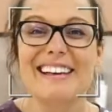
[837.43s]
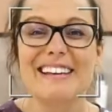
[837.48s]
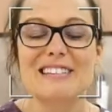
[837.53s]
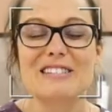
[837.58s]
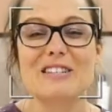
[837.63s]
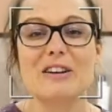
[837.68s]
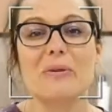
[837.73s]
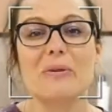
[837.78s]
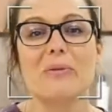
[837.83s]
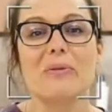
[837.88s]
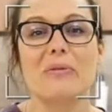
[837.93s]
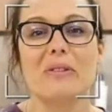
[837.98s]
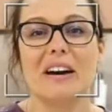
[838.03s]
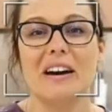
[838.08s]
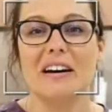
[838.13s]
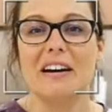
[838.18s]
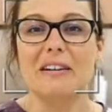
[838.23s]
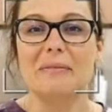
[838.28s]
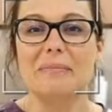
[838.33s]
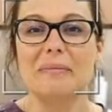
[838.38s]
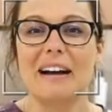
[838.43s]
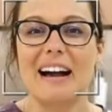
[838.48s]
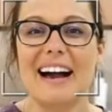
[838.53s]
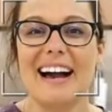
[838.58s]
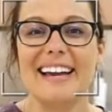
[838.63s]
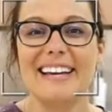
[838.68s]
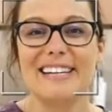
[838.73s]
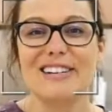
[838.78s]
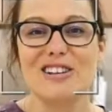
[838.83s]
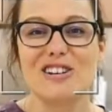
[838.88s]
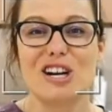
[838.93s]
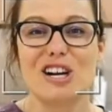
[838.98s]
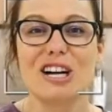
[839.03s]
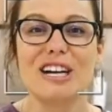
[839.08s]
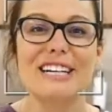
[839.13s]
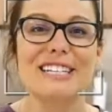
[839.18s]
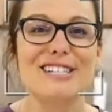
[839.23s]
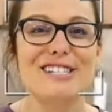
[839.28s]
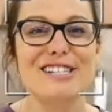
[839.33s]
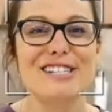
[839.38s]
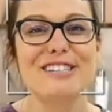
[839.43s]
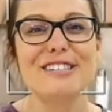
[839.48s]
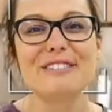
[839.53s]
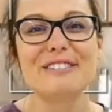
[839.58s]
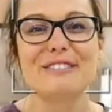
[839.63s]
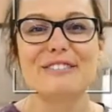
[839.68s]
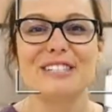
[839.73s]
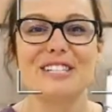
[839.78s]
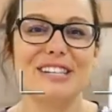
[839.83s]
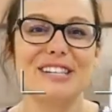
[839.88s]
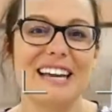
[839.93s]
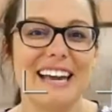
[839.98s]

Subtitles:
So I encourage you